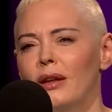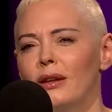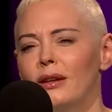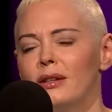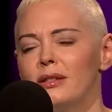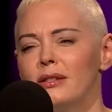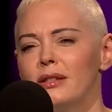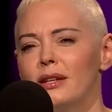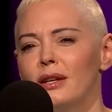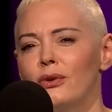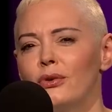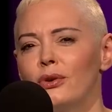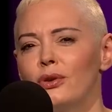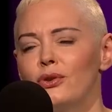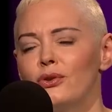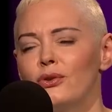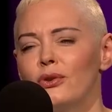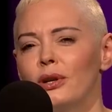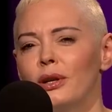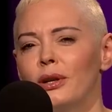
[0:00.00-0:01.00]
A secret
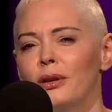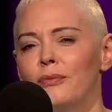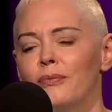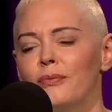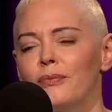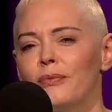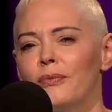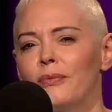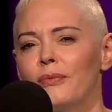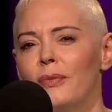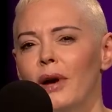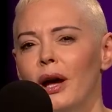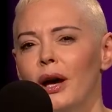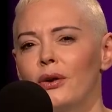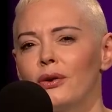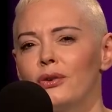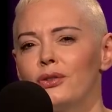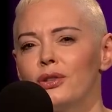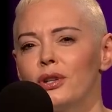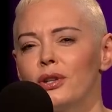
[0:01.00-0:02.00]
dream,
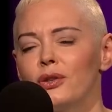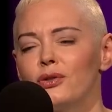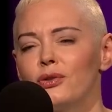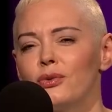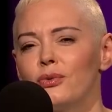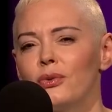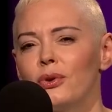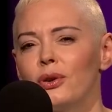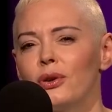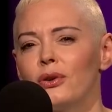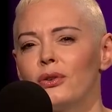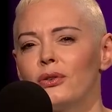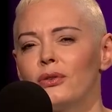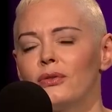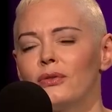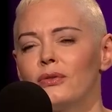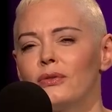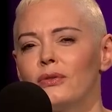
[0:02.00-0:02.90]
how to change the world.